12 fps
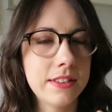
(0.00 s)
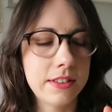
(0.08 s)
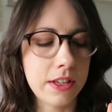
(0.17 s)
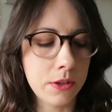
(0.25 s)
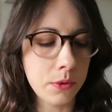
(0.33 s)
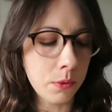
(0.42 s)

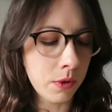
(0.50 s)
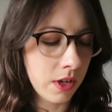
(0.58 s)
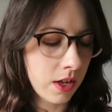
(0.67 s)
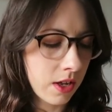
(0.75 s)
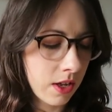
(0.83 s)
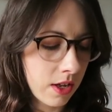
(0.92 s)
So
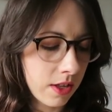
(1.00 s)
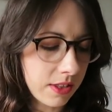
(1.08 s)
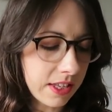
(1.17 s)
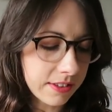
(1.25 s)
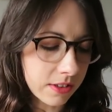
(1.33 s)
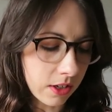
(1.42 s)

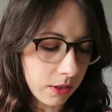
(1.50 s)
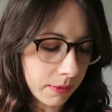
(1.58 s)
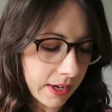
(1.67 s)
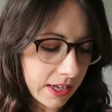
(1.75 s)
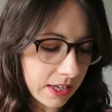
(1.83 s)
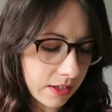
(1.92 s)
this
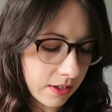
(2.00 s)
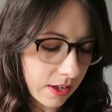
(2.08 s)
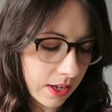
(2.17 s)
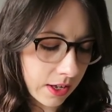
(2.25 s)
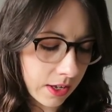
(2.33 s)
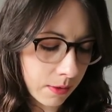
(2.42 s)
colorway
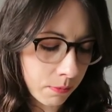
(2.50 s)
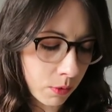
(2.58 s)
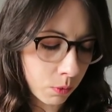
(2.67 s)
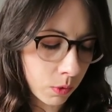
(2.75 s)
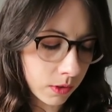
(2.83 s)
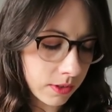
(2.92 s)

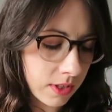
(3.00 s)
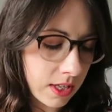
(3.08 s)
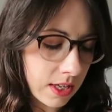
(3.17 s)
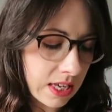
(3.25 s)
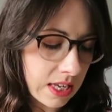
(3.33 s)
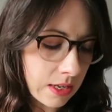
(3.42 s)
was
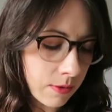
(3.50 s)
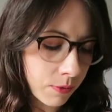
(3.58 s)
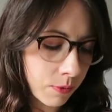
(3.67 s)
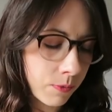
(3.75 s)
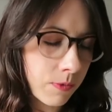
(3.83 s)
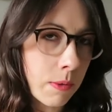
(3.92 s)
the
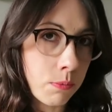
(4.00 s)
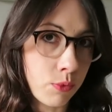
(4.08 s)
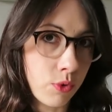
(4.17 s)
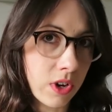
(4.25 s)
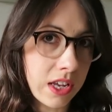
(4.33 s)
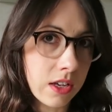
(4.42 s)

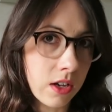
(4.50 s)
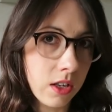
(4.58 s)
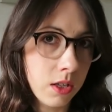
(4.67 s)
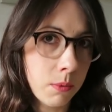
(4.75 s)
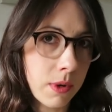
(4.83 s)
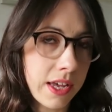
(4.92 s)
February
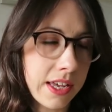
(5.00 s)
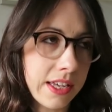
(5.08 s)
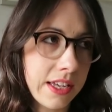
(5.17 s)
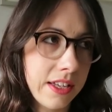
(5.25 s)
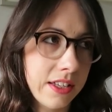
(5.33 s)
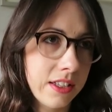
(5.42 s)

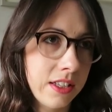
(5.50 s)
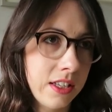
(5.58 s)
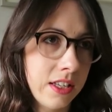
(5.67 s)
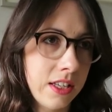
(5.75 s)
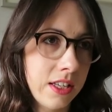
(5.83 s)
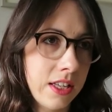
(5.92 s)
colorway,
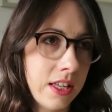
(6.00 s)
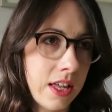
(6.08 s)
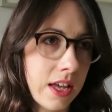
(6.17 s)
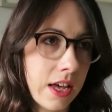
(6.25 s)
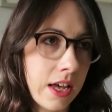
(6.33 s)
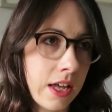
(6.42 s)

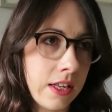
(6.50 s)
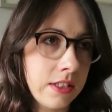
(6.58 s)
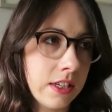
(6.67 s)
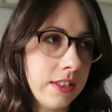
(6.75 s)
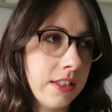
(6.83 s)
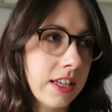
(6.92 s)
and
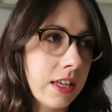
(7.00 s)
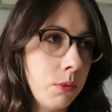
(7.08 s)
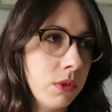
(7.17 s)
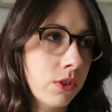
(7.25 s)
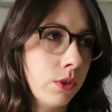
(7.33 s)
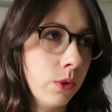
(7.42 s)
I think it
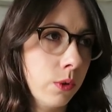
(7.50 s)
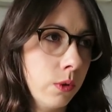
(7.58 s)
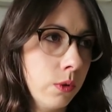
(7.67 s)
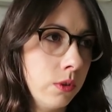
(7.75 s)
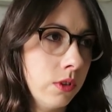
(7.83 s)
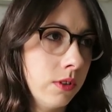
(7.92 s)
was
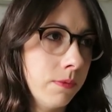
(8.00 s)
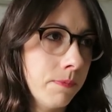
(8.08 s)
called,